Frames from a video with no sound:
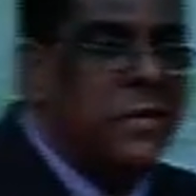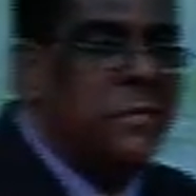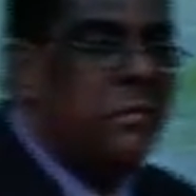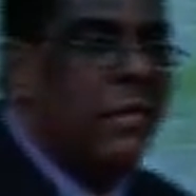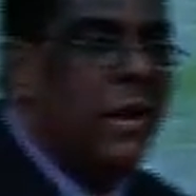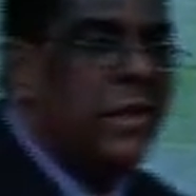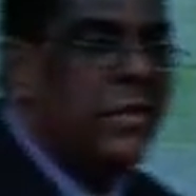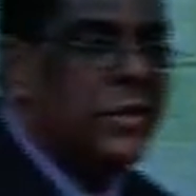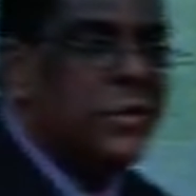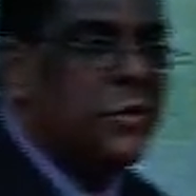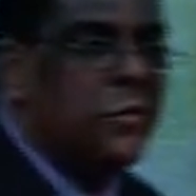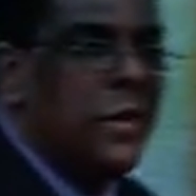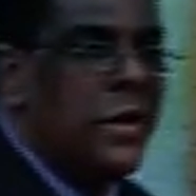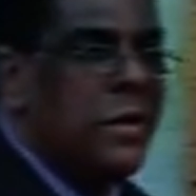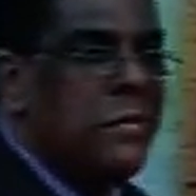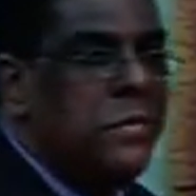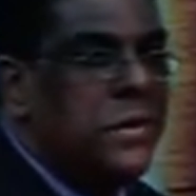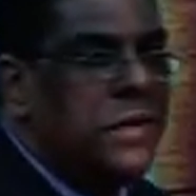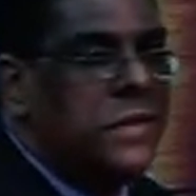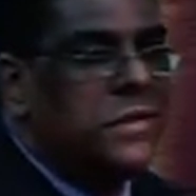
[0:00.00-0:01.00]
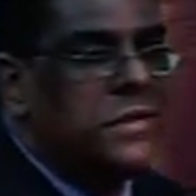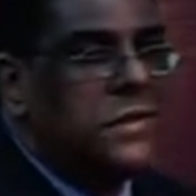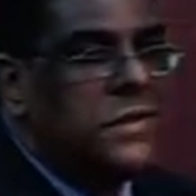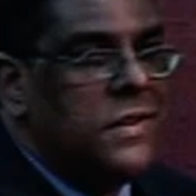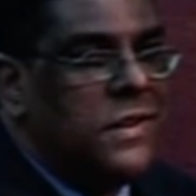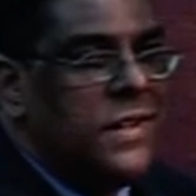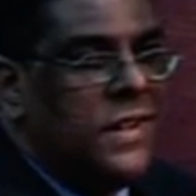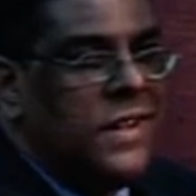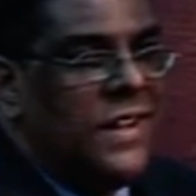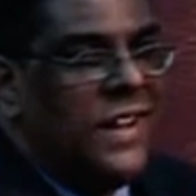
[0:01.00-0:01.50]
the brothers were a bit
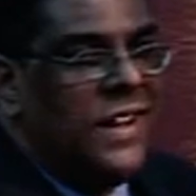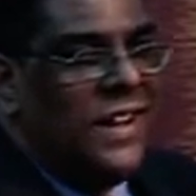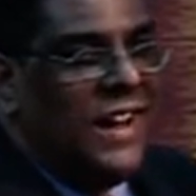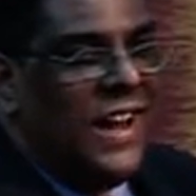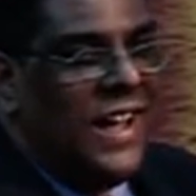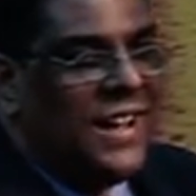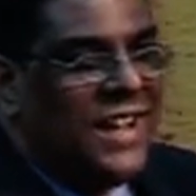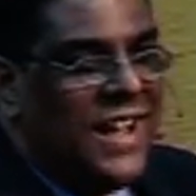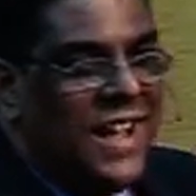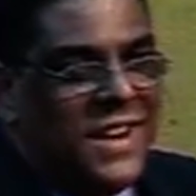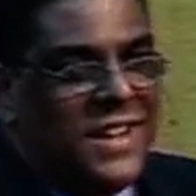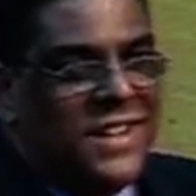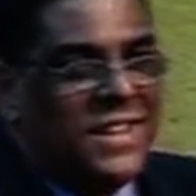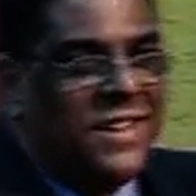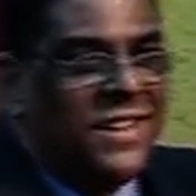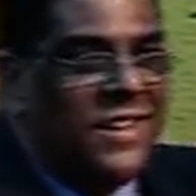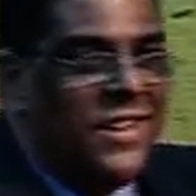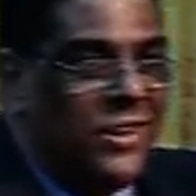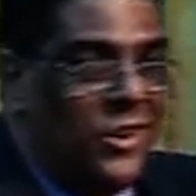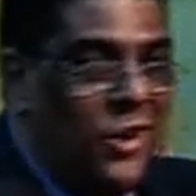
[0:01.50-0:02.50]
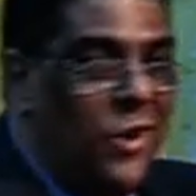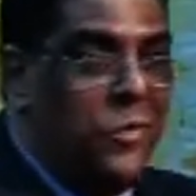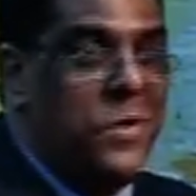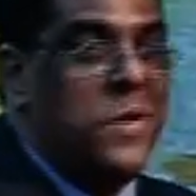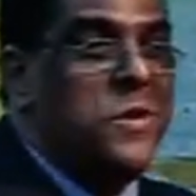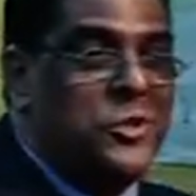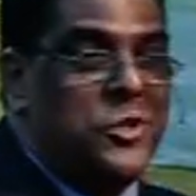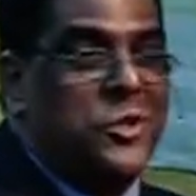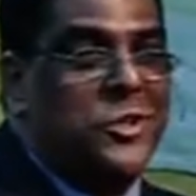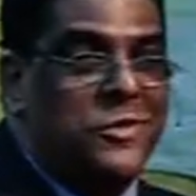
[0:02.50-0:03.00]
like kind of, no,
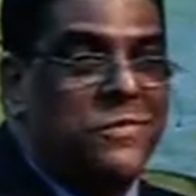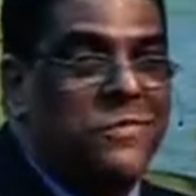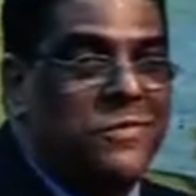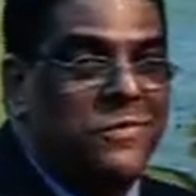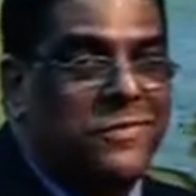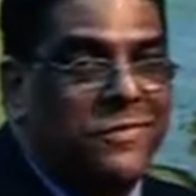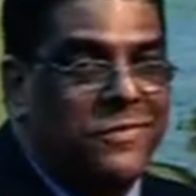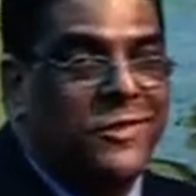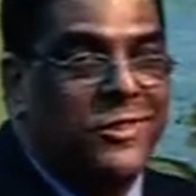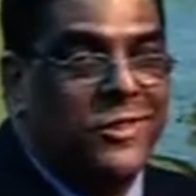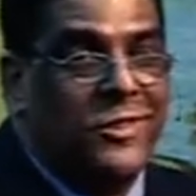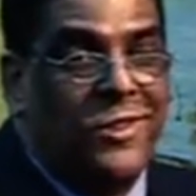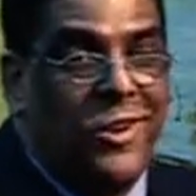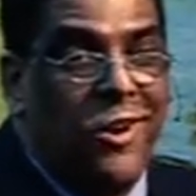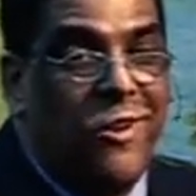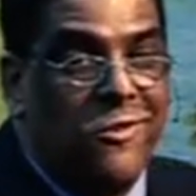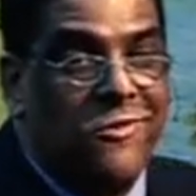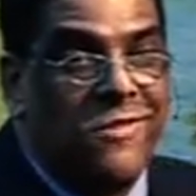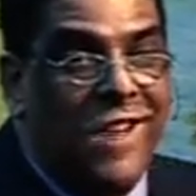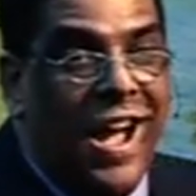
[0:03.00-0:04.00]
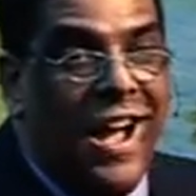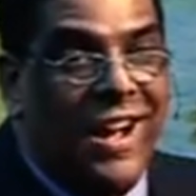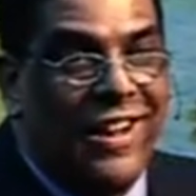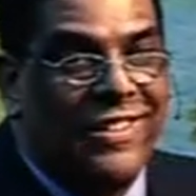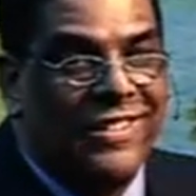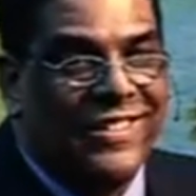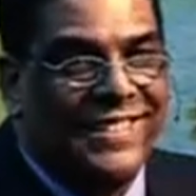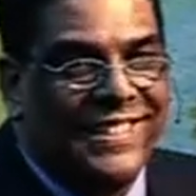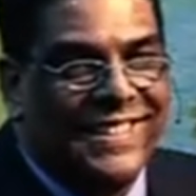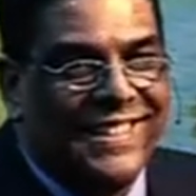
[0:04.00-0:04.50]
we should go
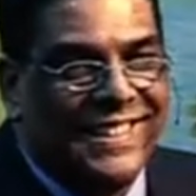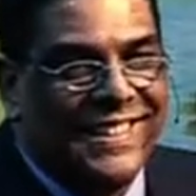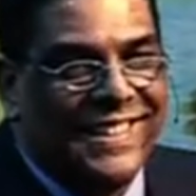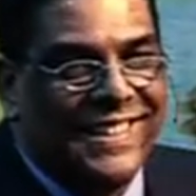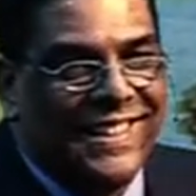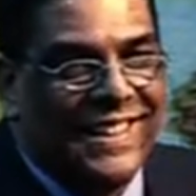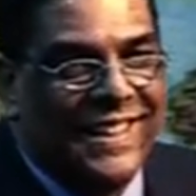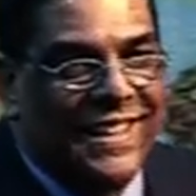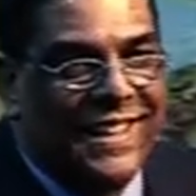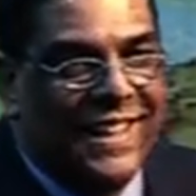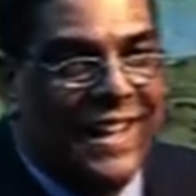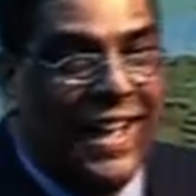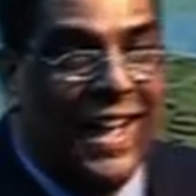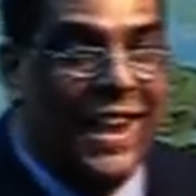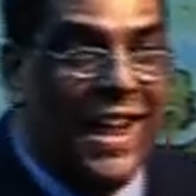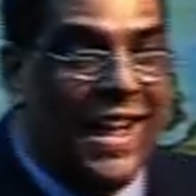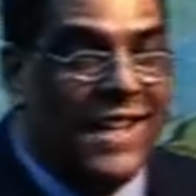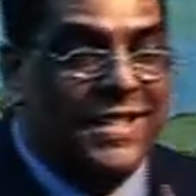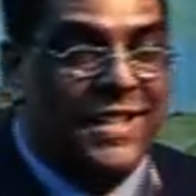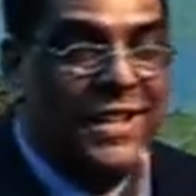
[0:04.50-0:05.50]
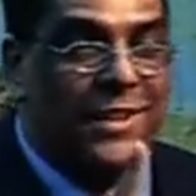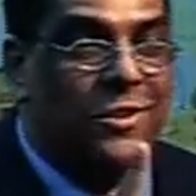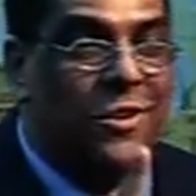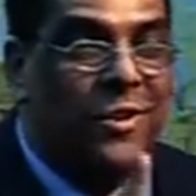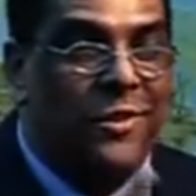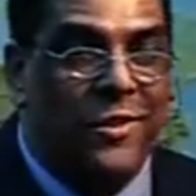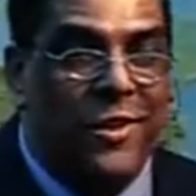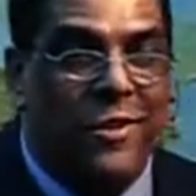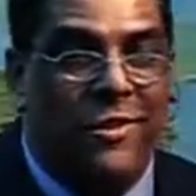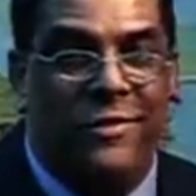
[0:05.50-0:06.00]
now. And I said,
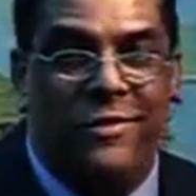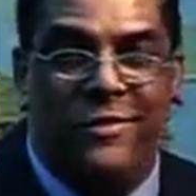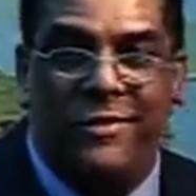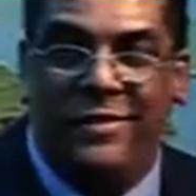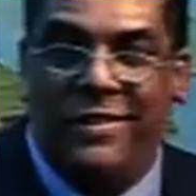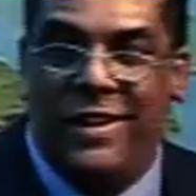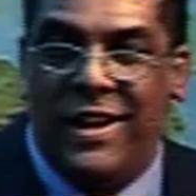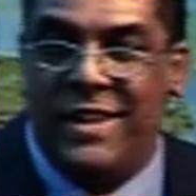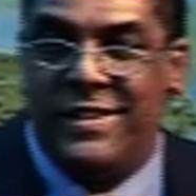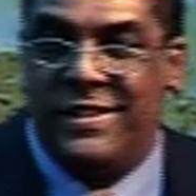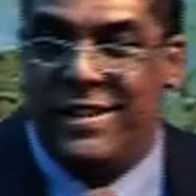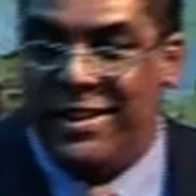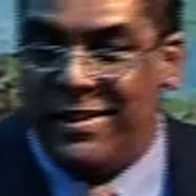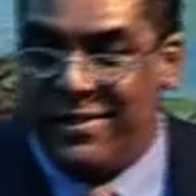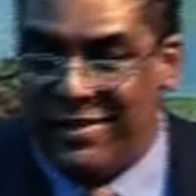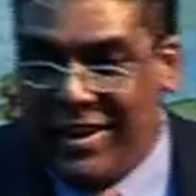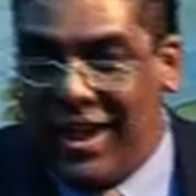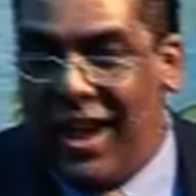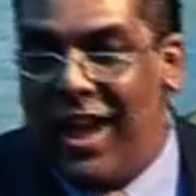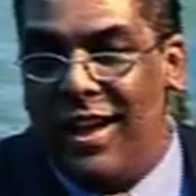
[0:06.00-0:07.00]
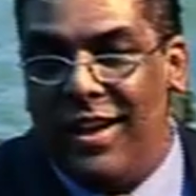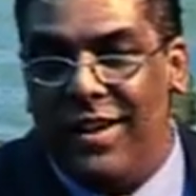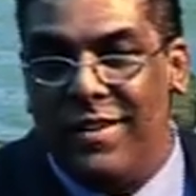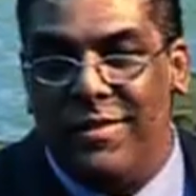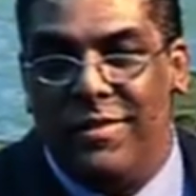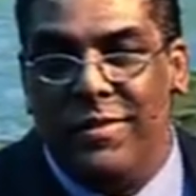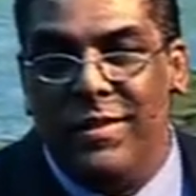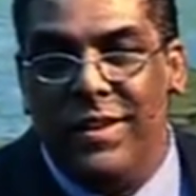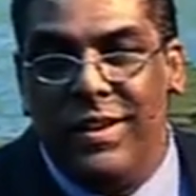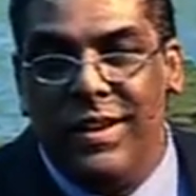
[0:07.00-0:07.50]
no, no. I said,
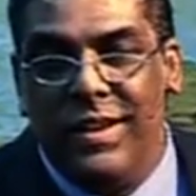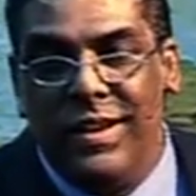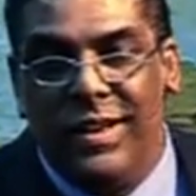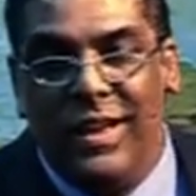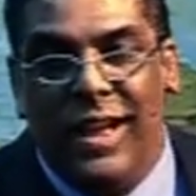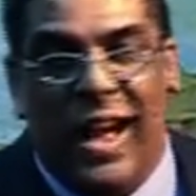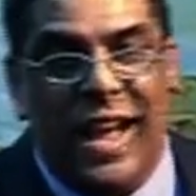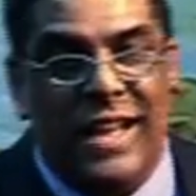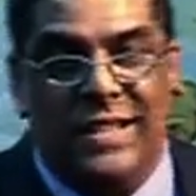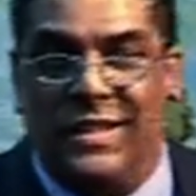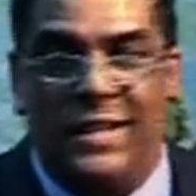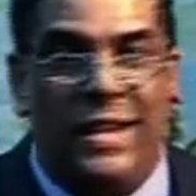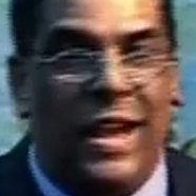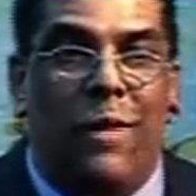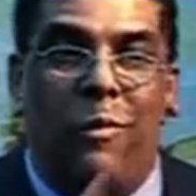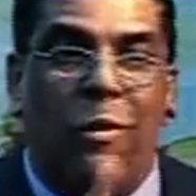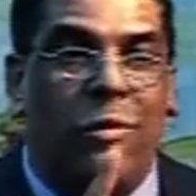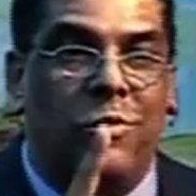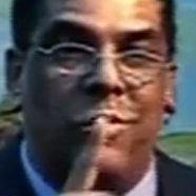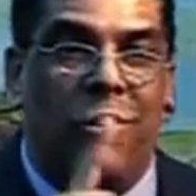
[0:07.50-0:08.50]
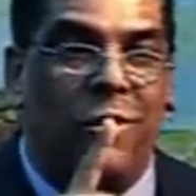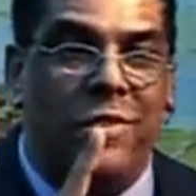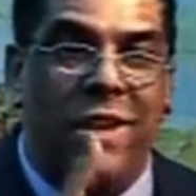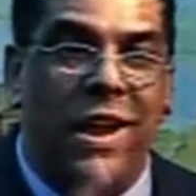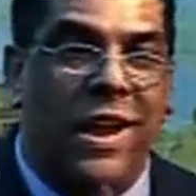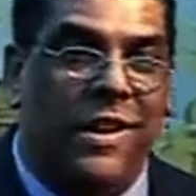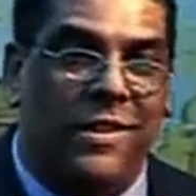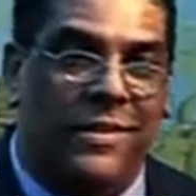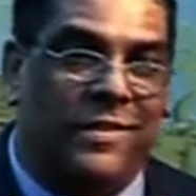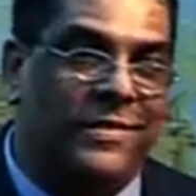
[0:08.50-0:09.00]
I won't go
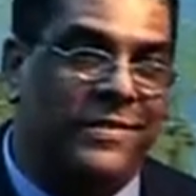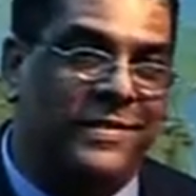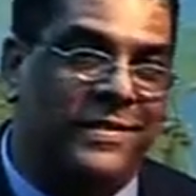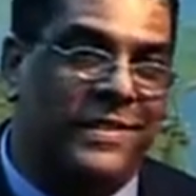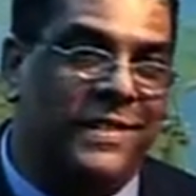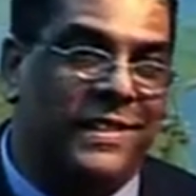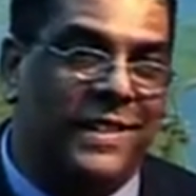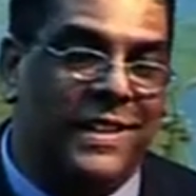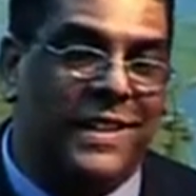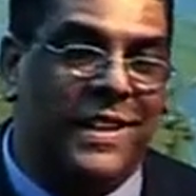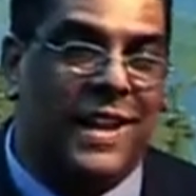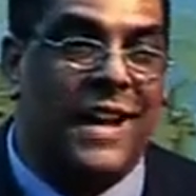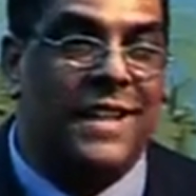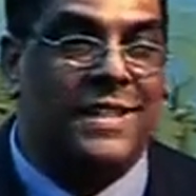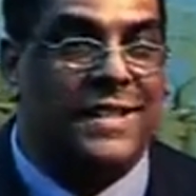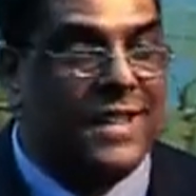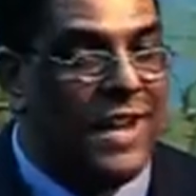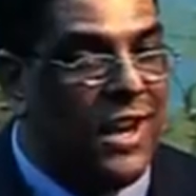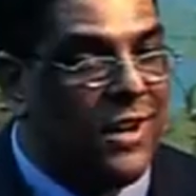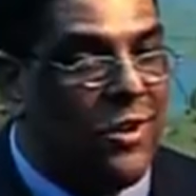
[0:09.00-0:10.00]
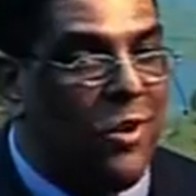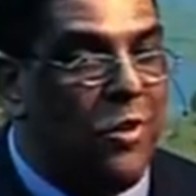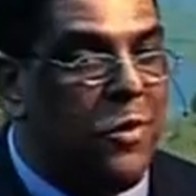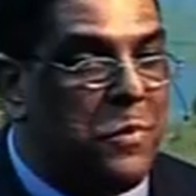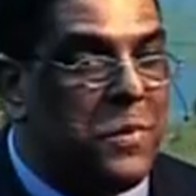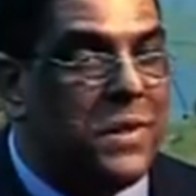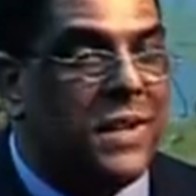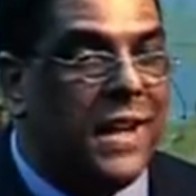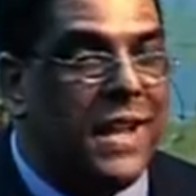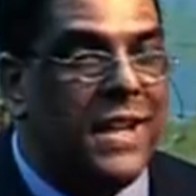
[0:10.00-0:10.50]
now. I said, I'll go a
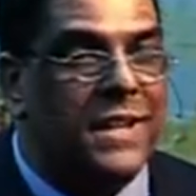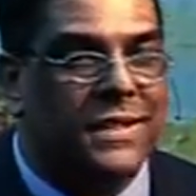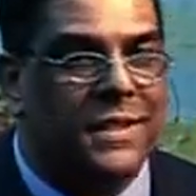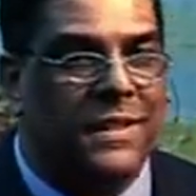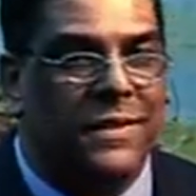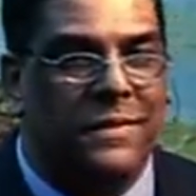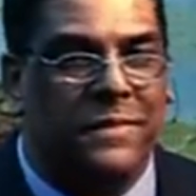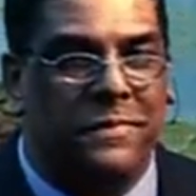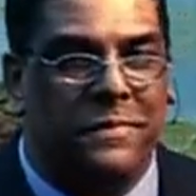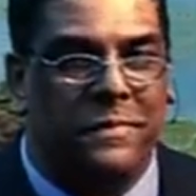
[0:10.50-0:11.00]
bit later.